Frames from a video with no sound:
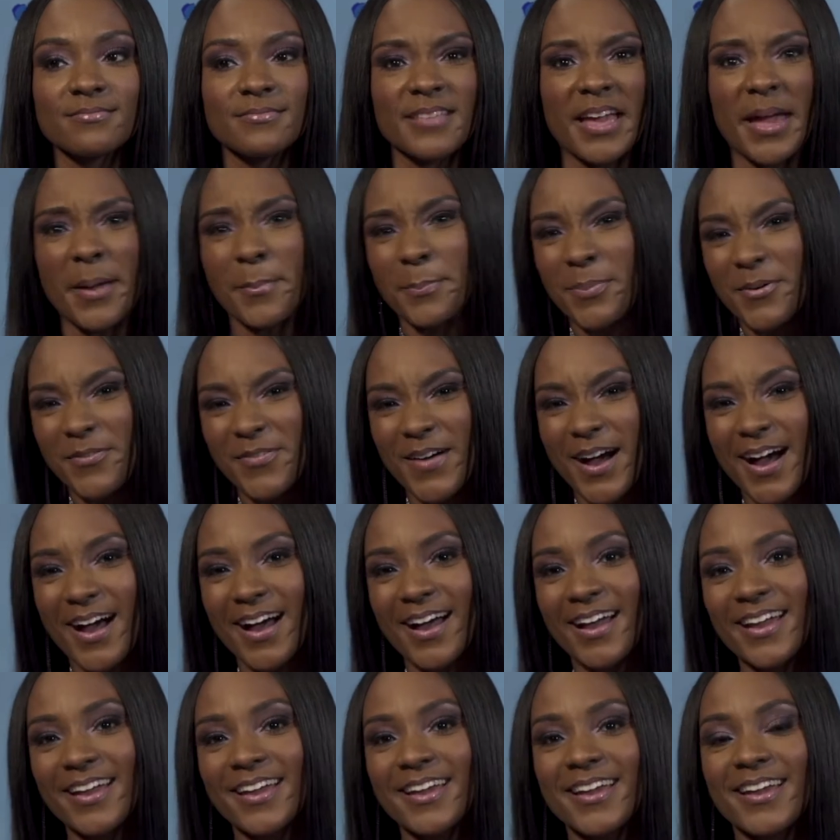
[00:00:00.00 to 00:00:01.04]

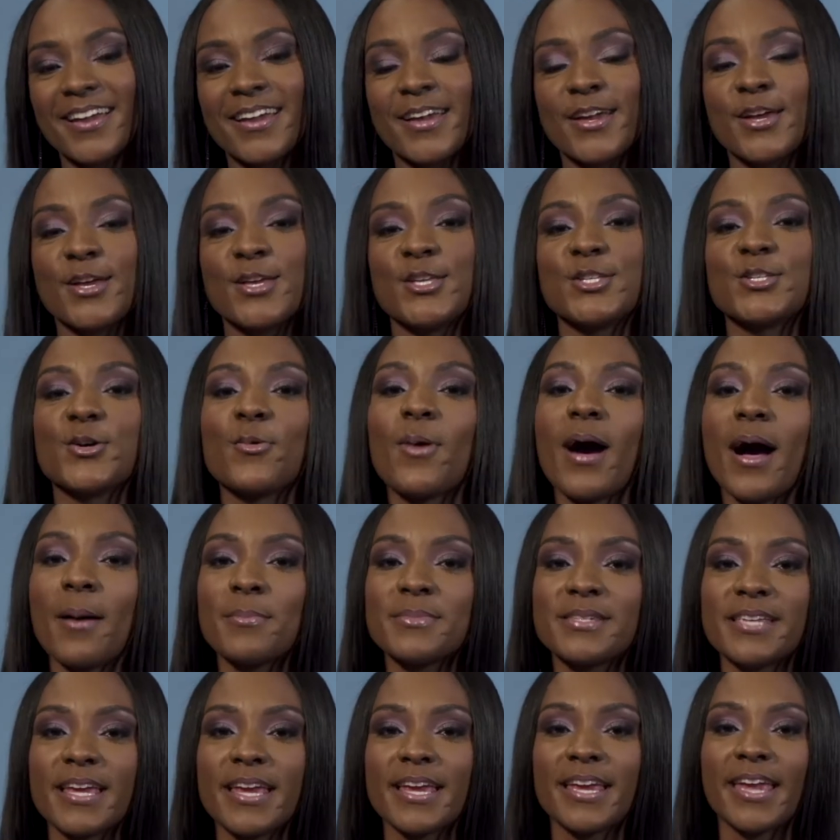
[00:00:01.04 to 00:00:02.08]
Amplify. So I'm
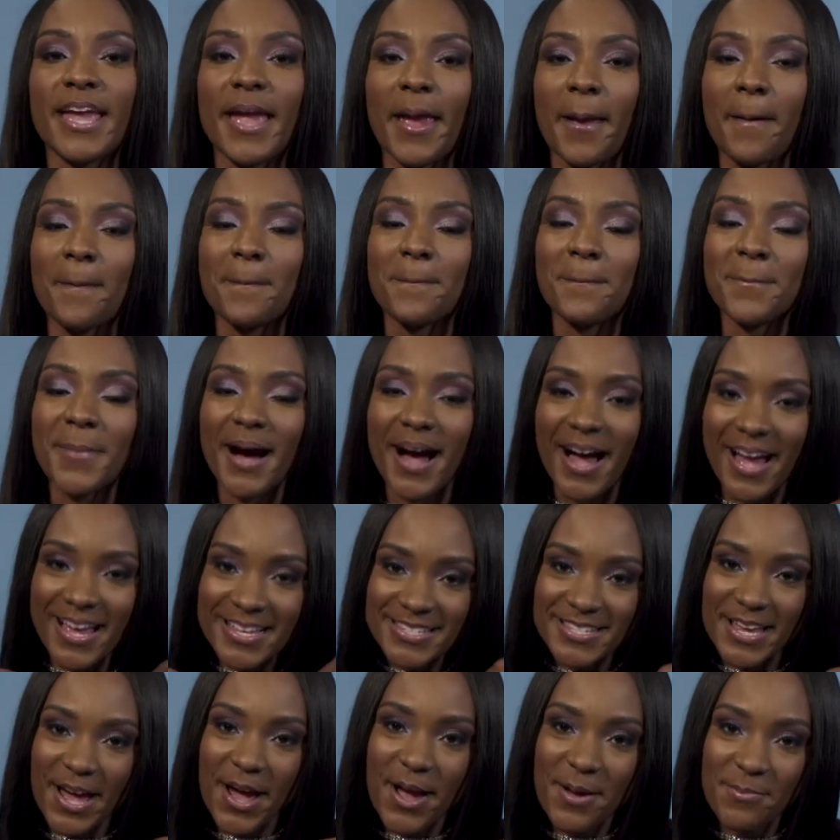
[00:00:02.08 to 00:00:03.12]
taking my
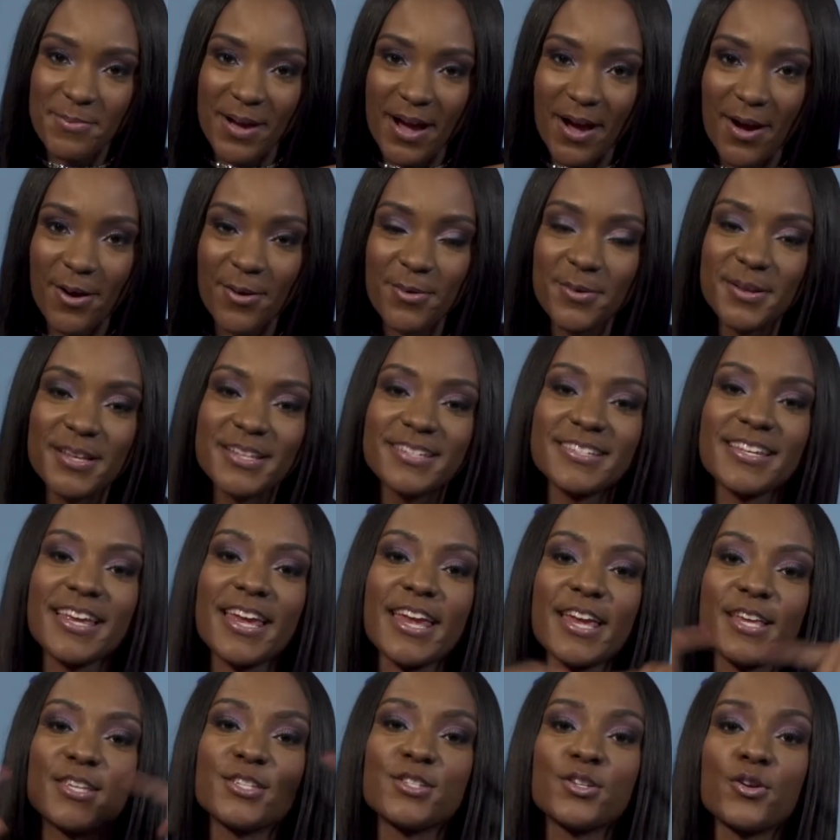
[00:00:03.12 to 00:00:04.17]
time out to
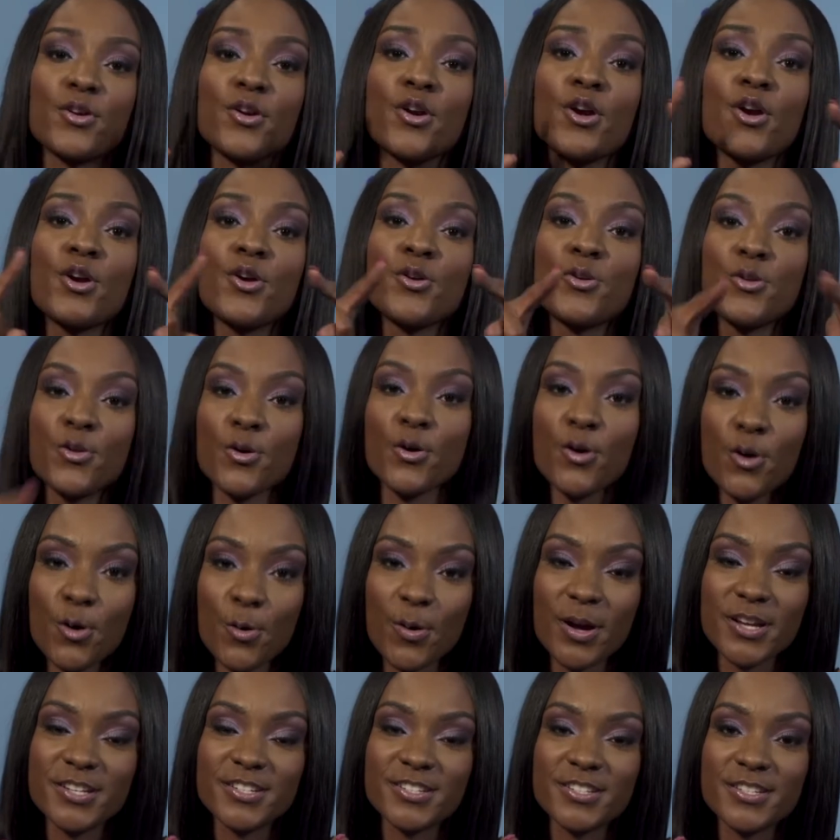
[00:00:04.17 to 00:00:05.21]
answer your
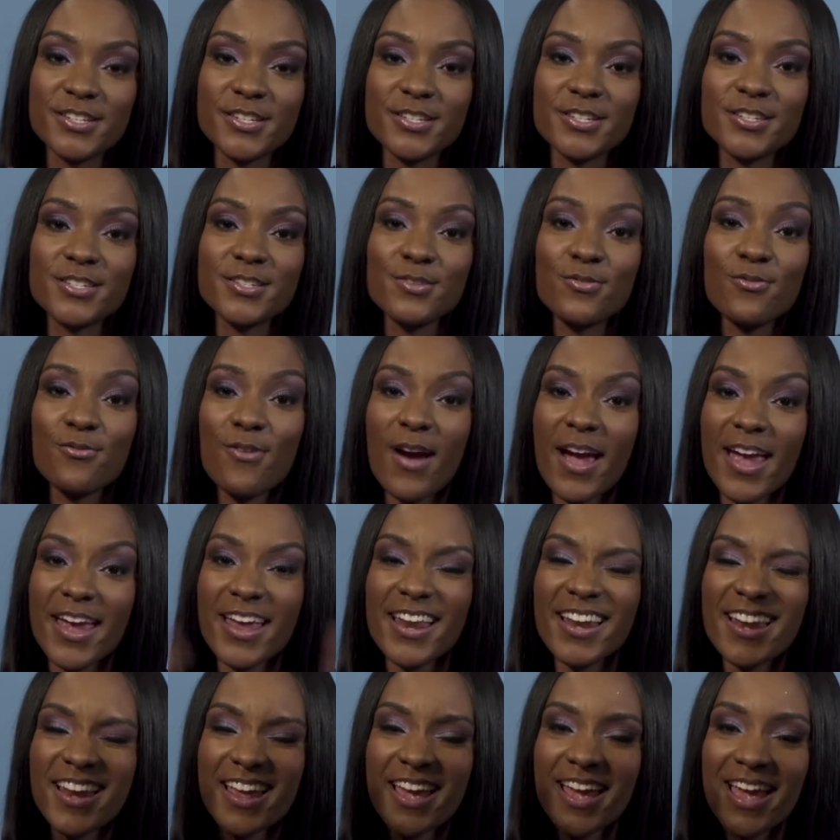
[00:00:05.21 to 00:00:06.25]
questions right
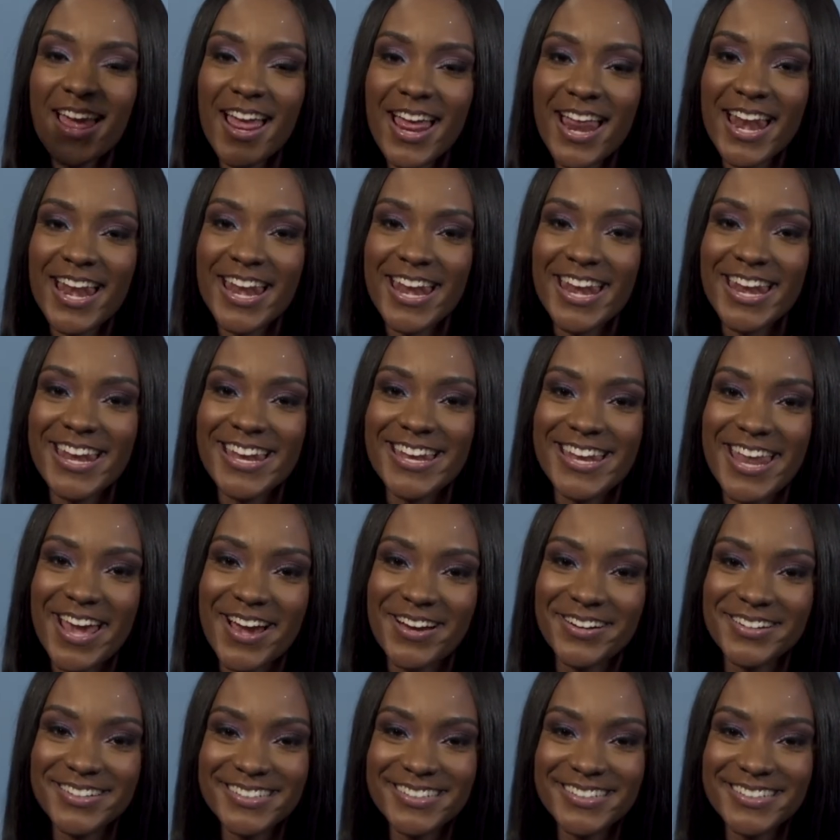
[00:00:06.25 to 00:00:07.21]
now.